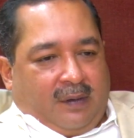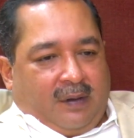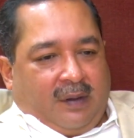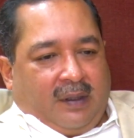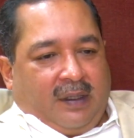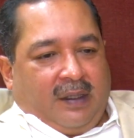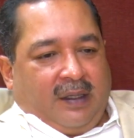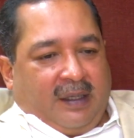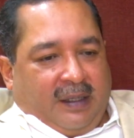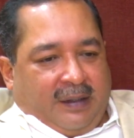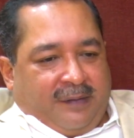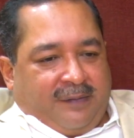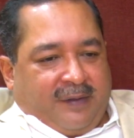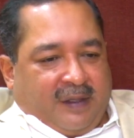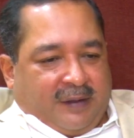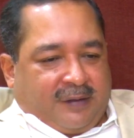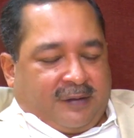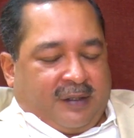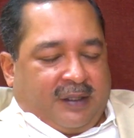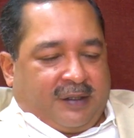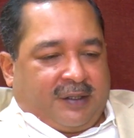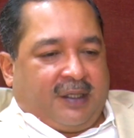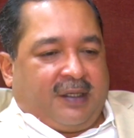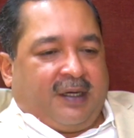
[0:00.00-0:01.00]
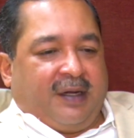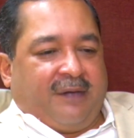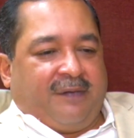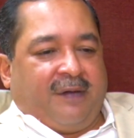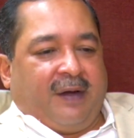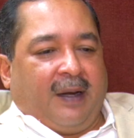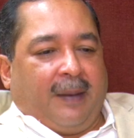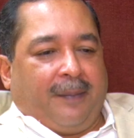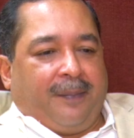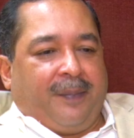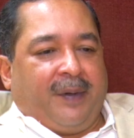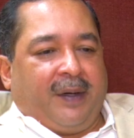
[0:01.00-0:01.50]
in infrastructure
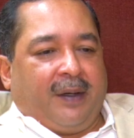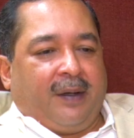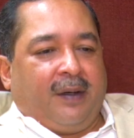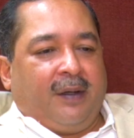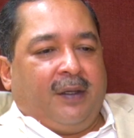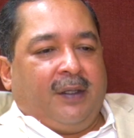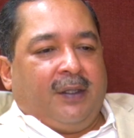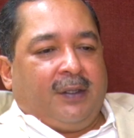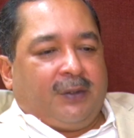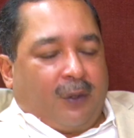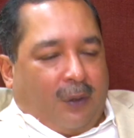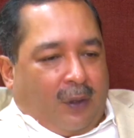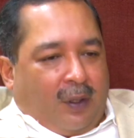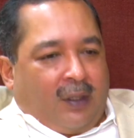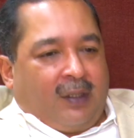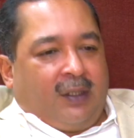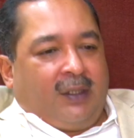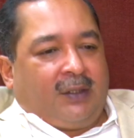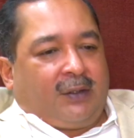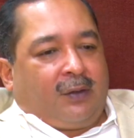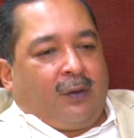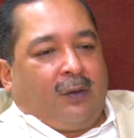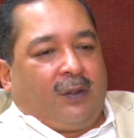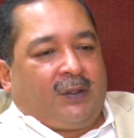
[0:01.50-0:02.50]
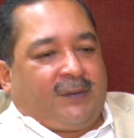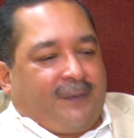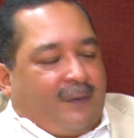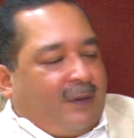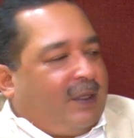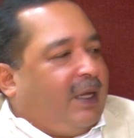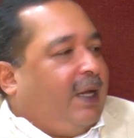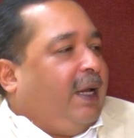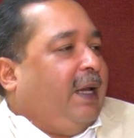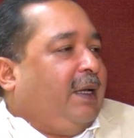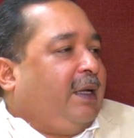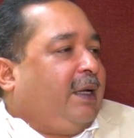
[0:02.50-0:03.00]
development. So all this goes for
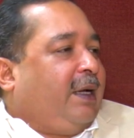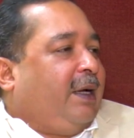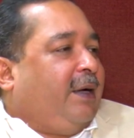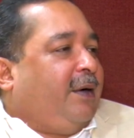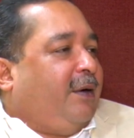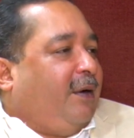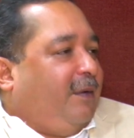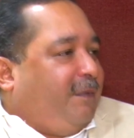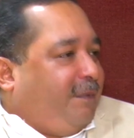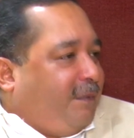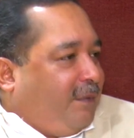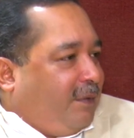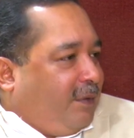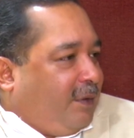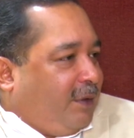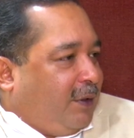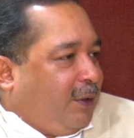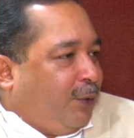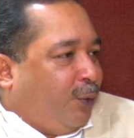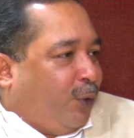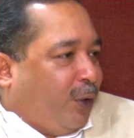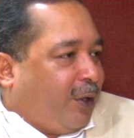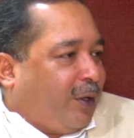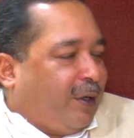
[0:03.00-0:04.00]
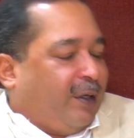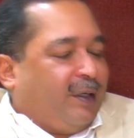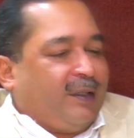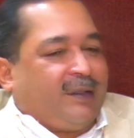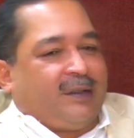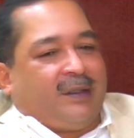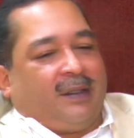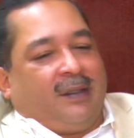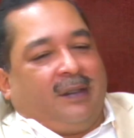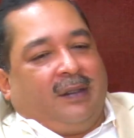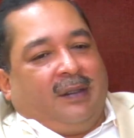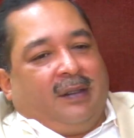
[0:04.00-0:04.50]
the healthcare of the
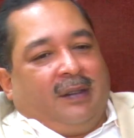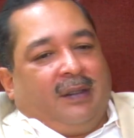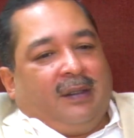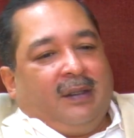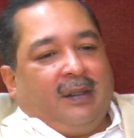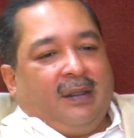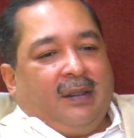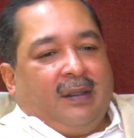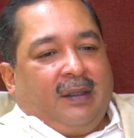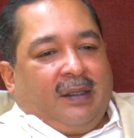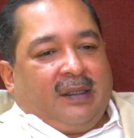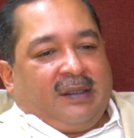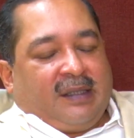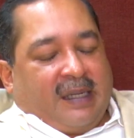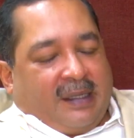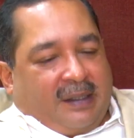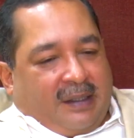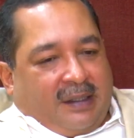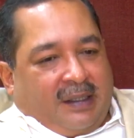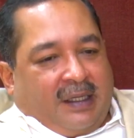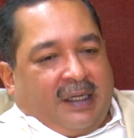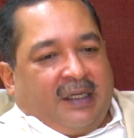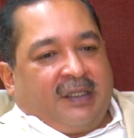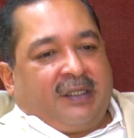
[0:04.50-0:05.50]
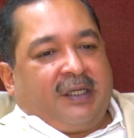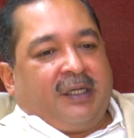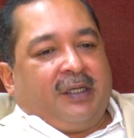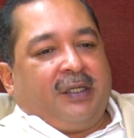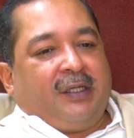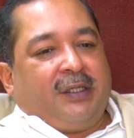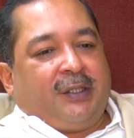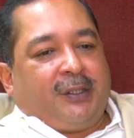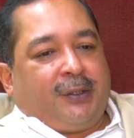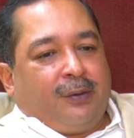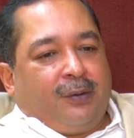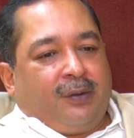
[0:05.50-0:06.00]
workers. Sanitation
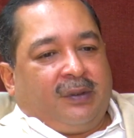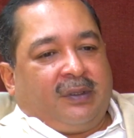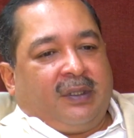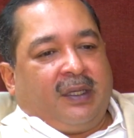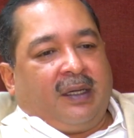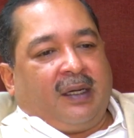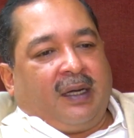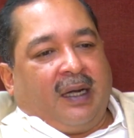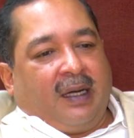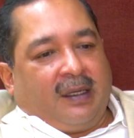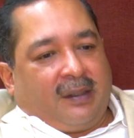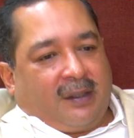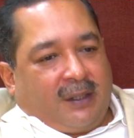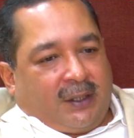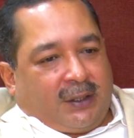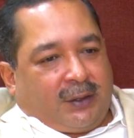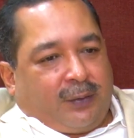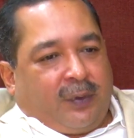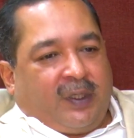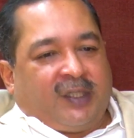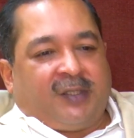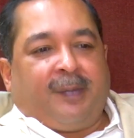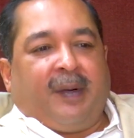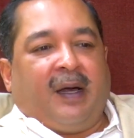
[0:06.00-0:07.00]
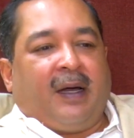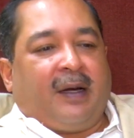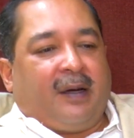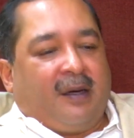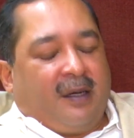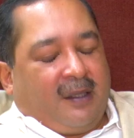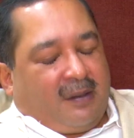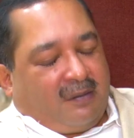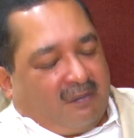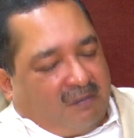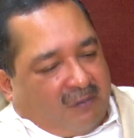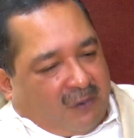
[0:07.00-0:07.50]
issues under Swachh
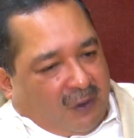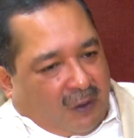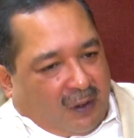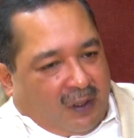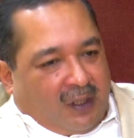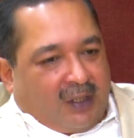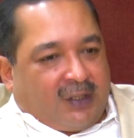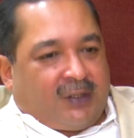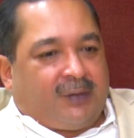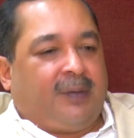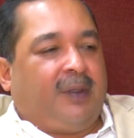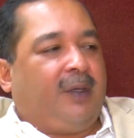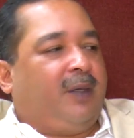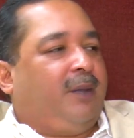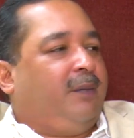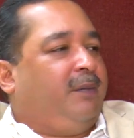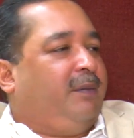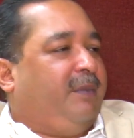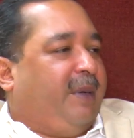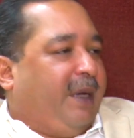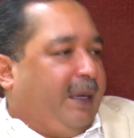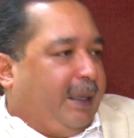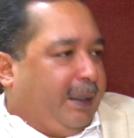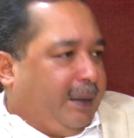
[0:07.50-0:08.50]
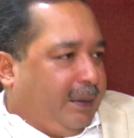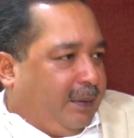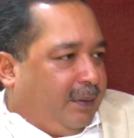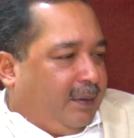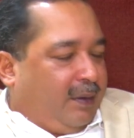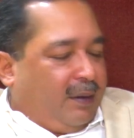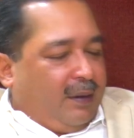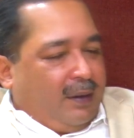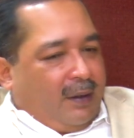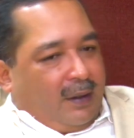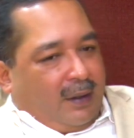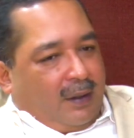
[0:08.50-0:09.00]
Bharat, toilets were made.
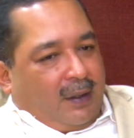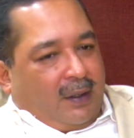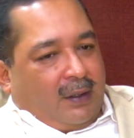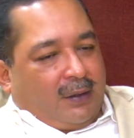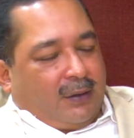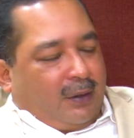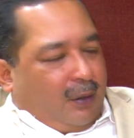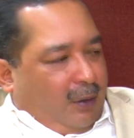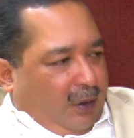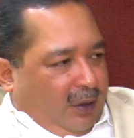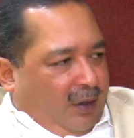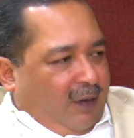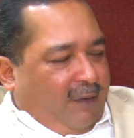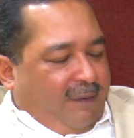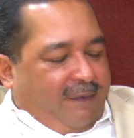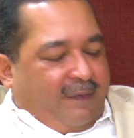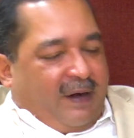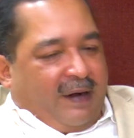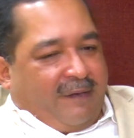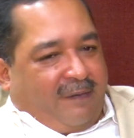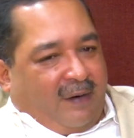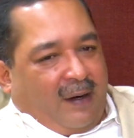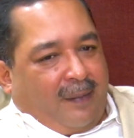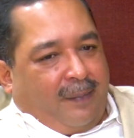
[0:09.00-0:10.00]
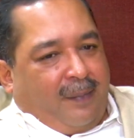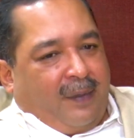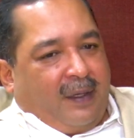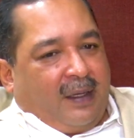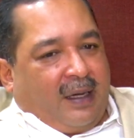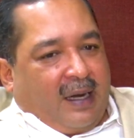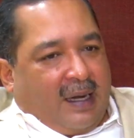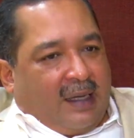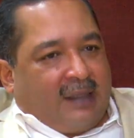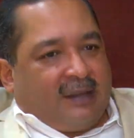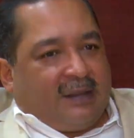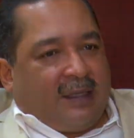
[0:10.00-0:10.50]
So a lot of
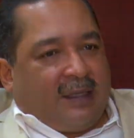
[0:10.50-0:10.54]
development has